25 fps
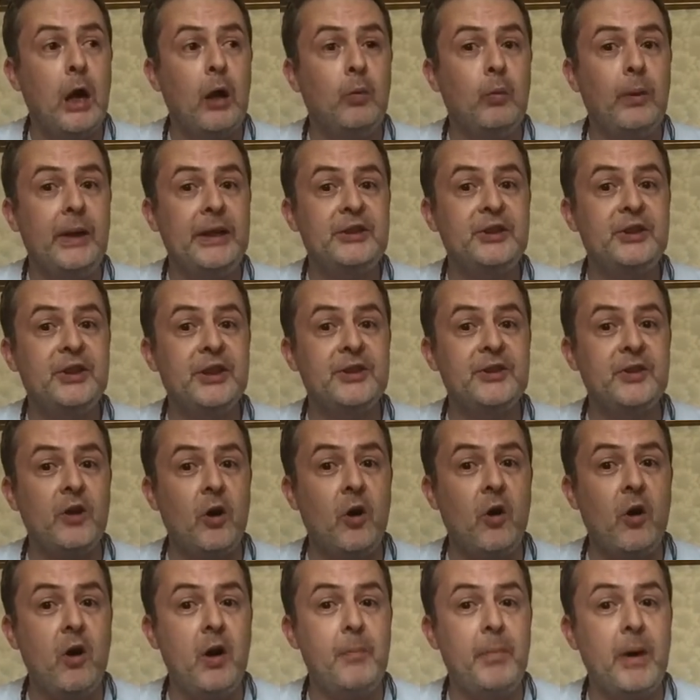which is
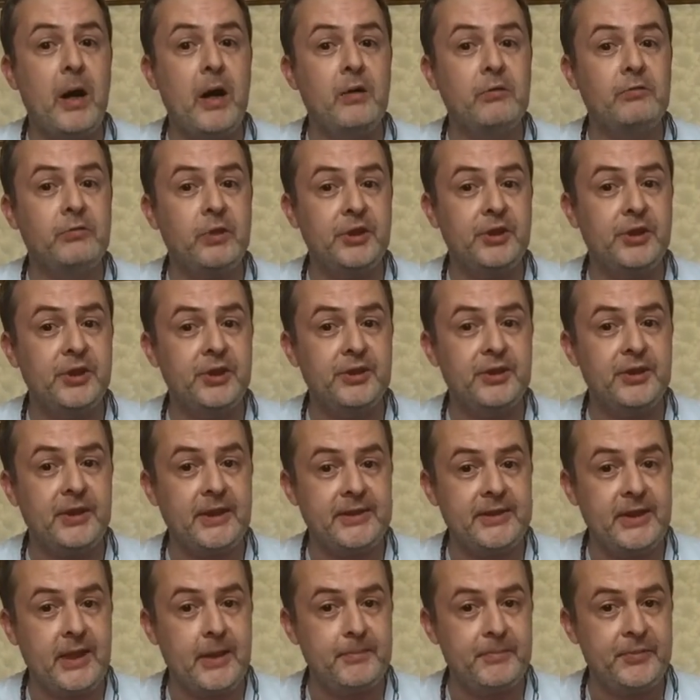all about Russia's
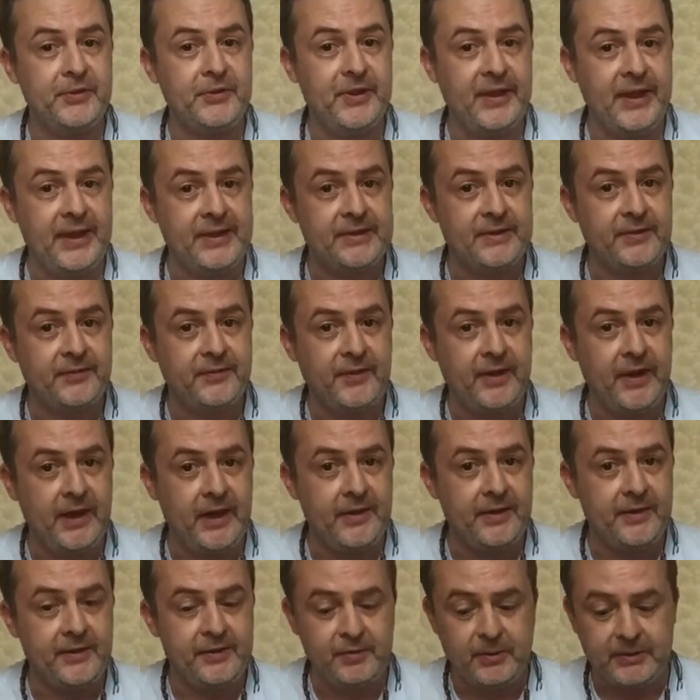attempts to interfere
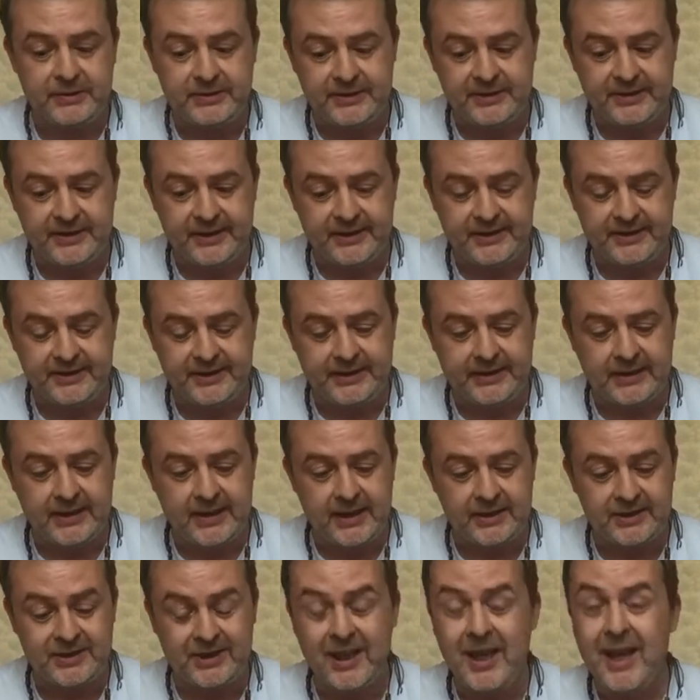in the 2016
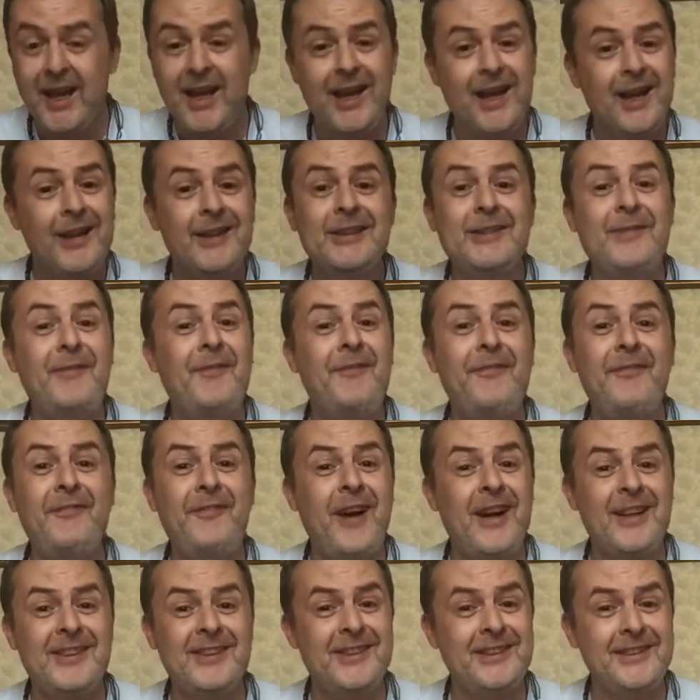election. It's
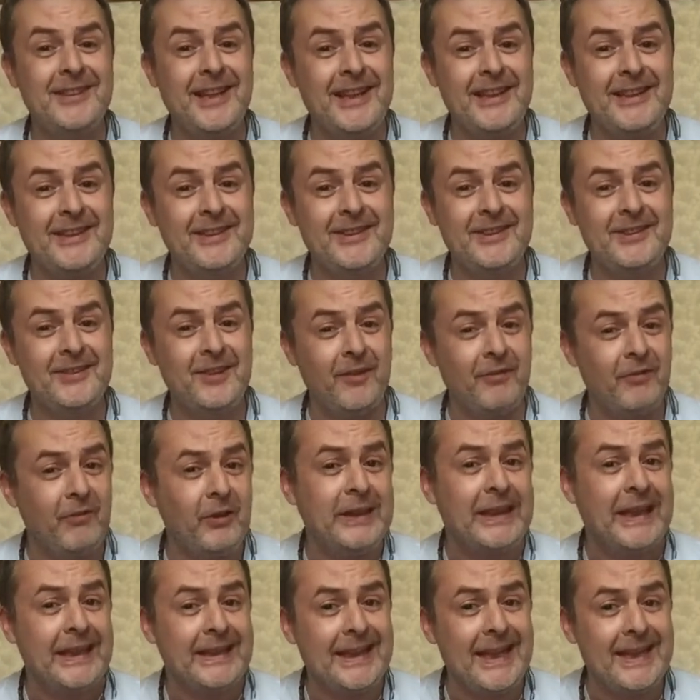fascinating stuff
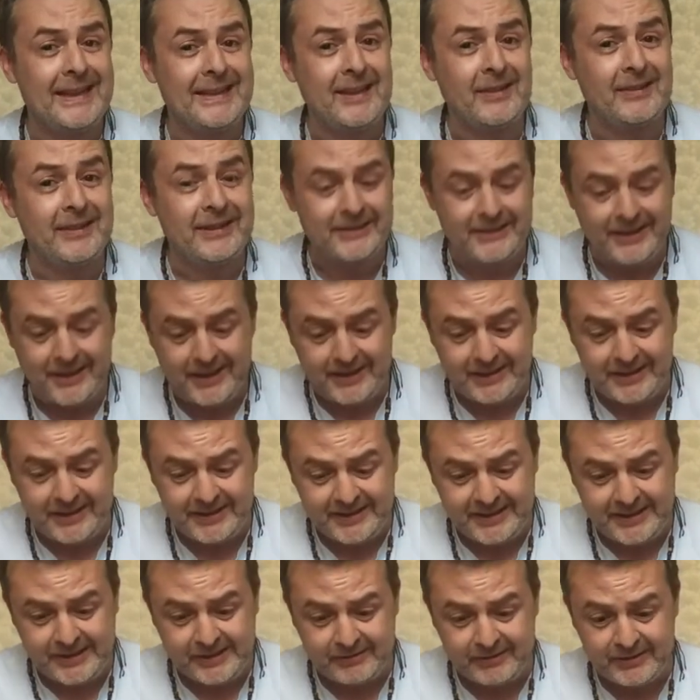when you get down into the
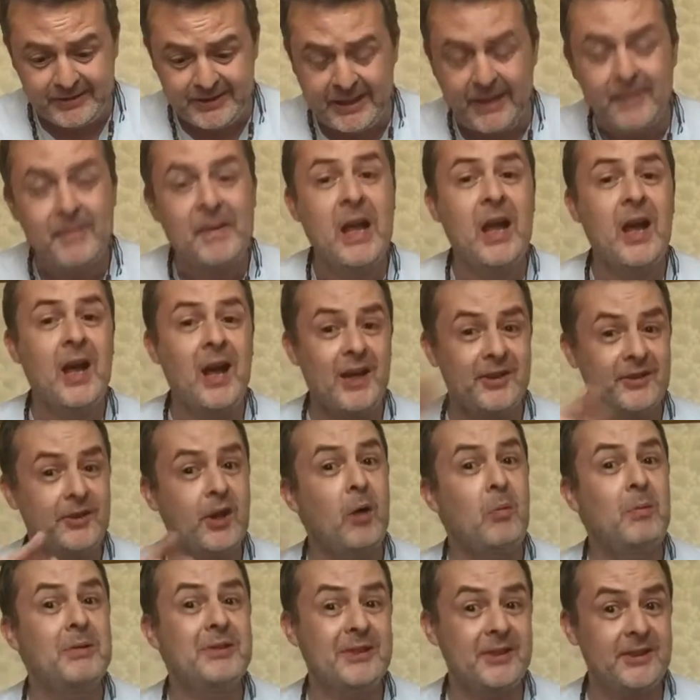nitty-gritty. As
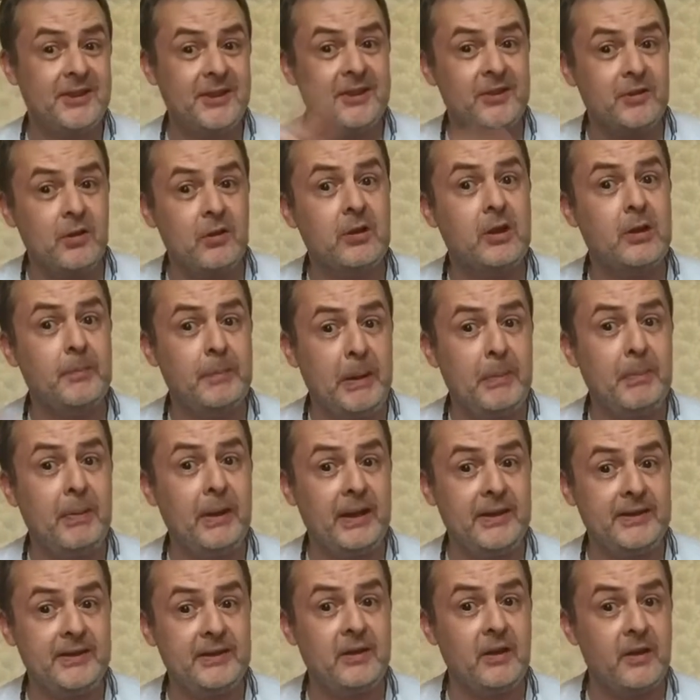always, this is not going to be
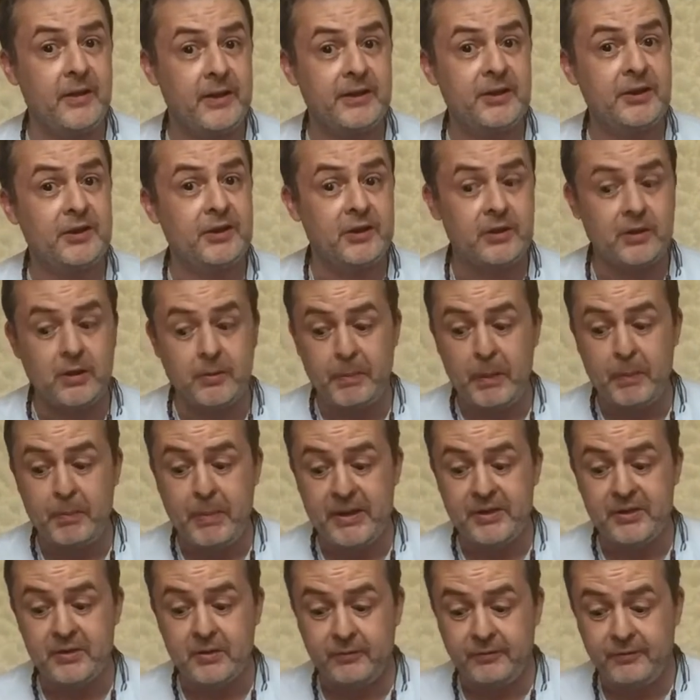political. This is just going to be
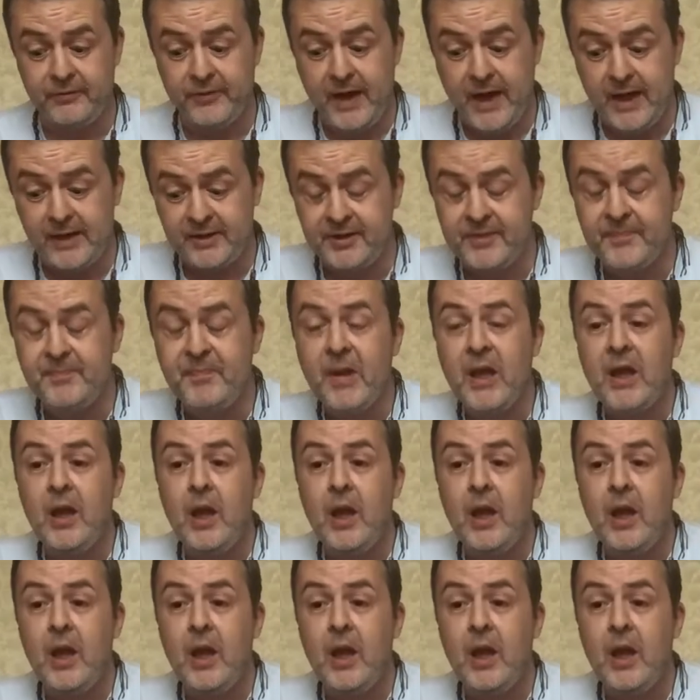based on facts.